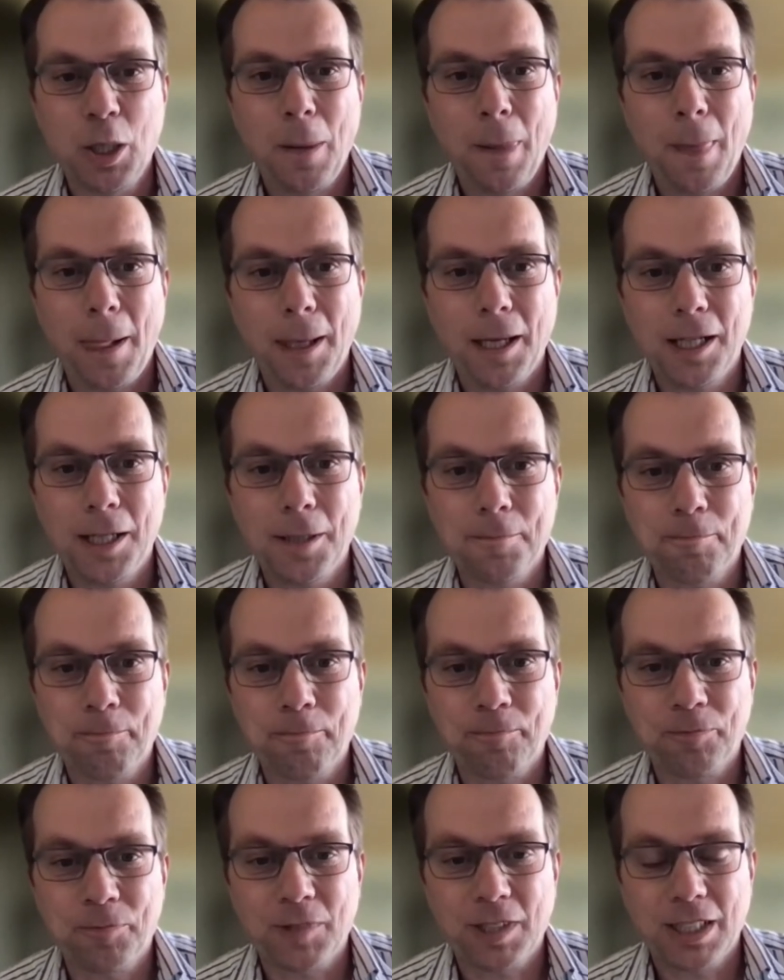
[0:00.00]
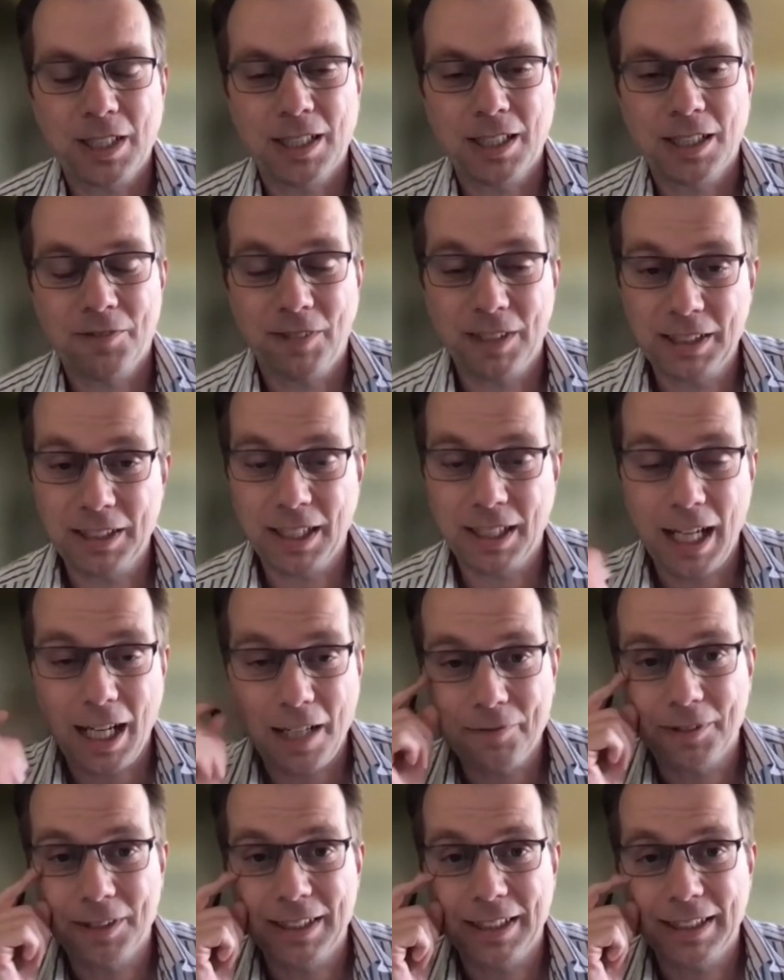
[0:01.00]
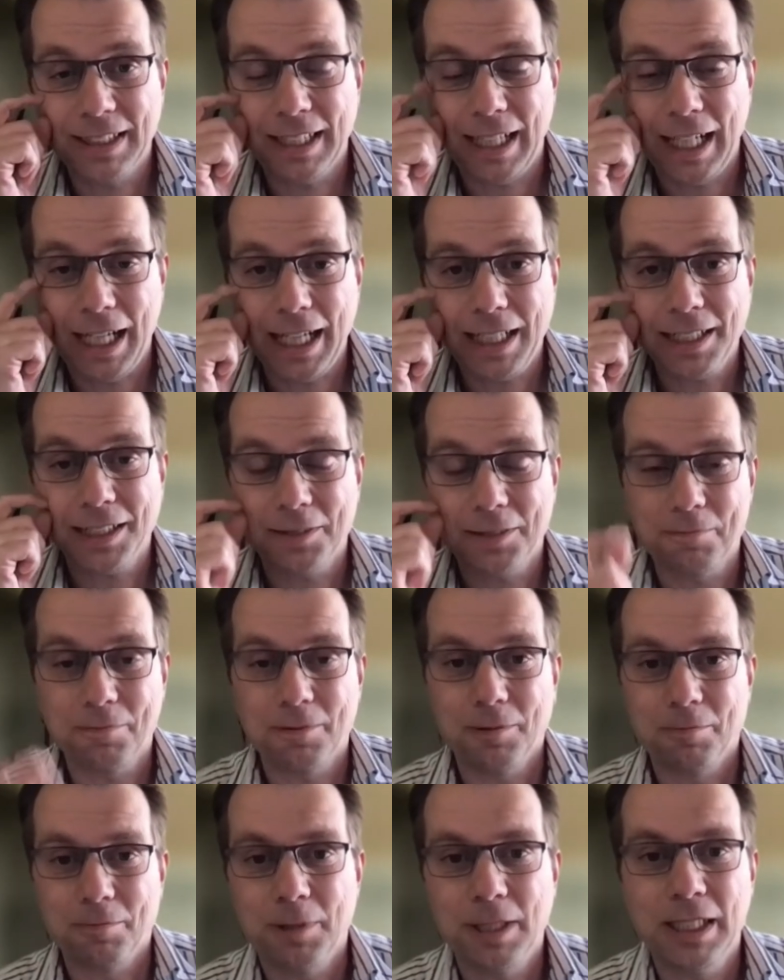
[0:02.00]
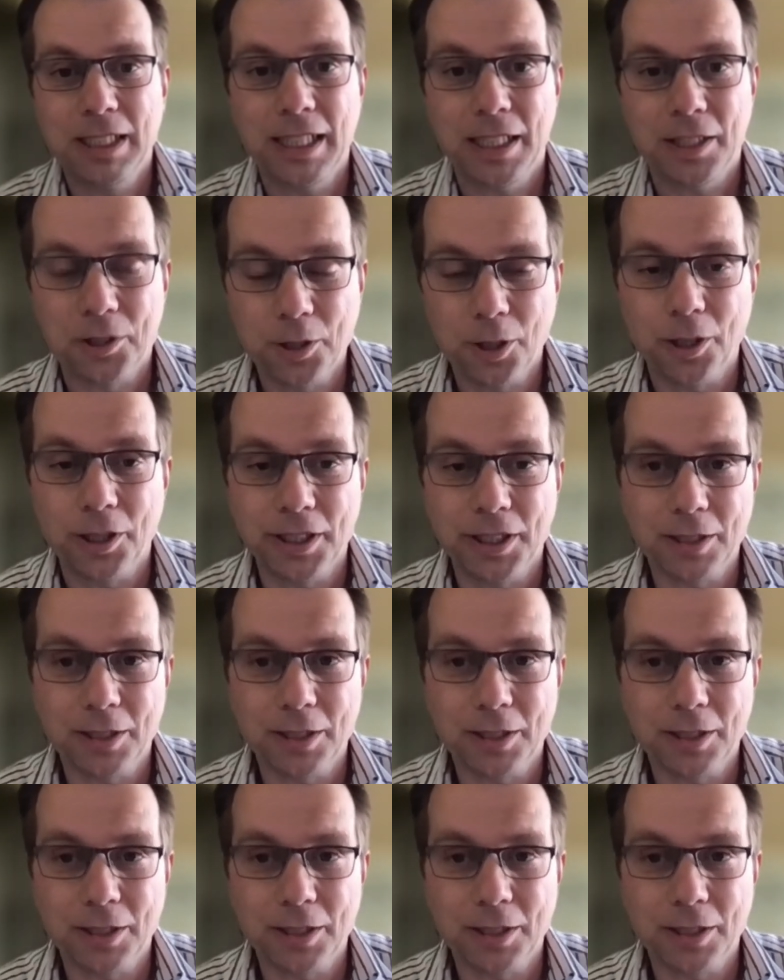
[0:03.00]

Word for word: um, uh, Kwan Graven, that I actually really enjoyed.